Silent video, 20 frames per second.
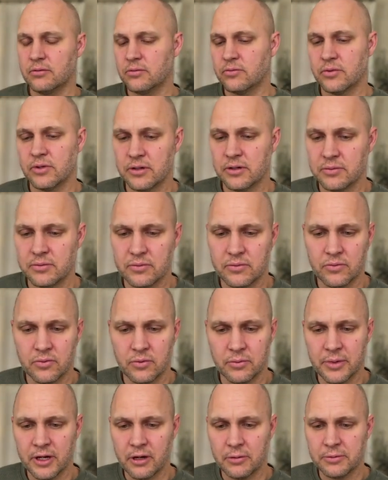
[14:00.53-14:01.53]
We'll
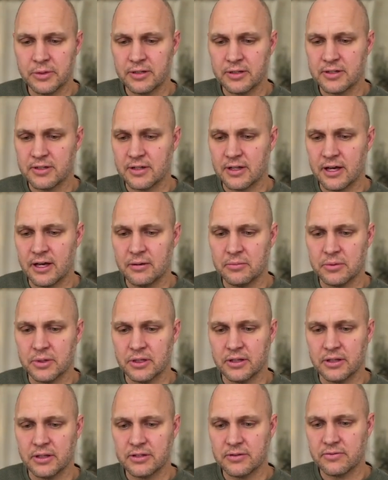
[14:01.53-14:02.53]
make updates to that,
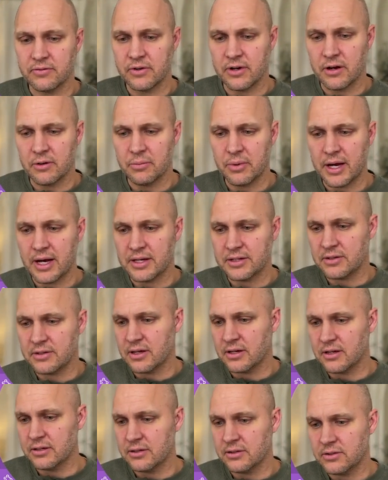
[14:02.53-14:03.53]
but let's for now pass
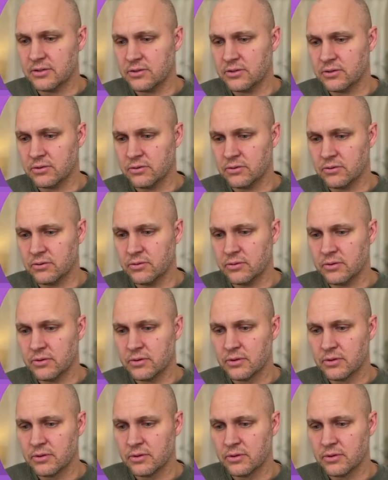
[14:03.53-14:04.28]
that into